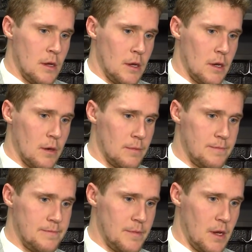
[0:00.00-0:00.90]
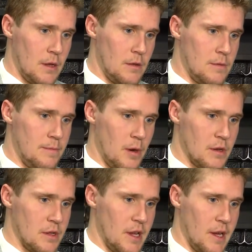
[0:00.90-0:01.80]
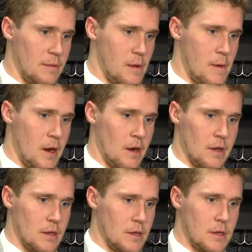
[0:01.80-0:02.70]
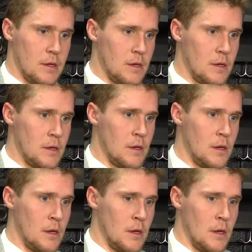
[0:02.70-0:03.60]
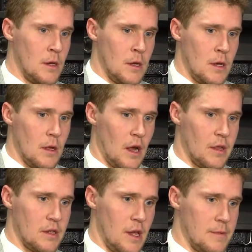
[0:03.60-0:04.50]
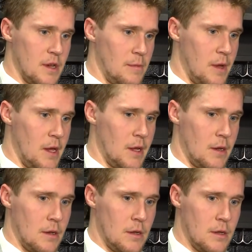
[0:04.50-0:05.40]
you know, I personally got to be better. It's a lot of this game's on me, and